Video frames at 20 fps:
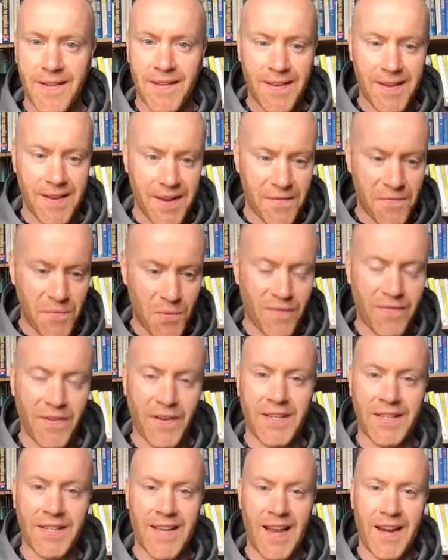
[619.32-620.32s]
You have more
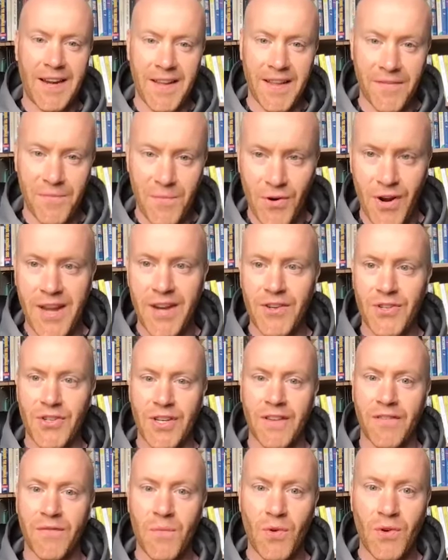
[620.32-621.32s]
vitality, you have more energy,
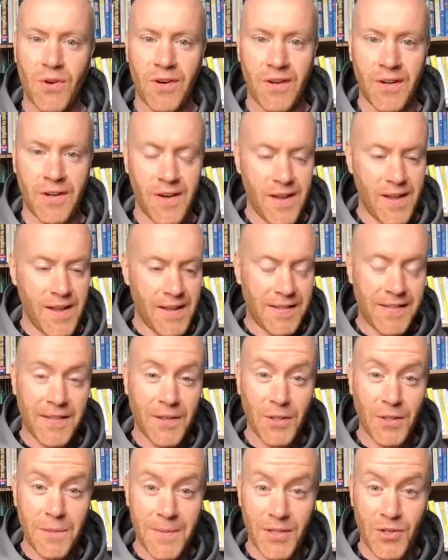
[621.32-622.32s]
you have more, it's the
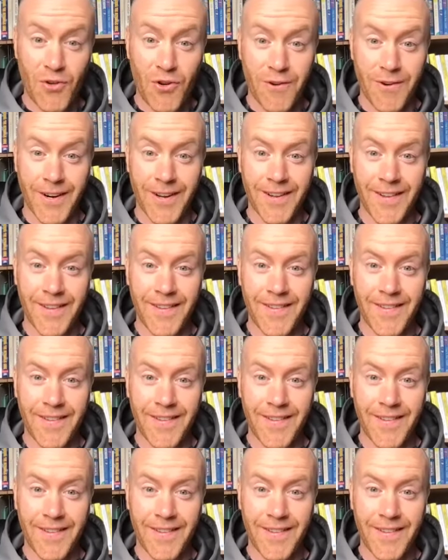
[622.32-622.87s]
ultimate drug.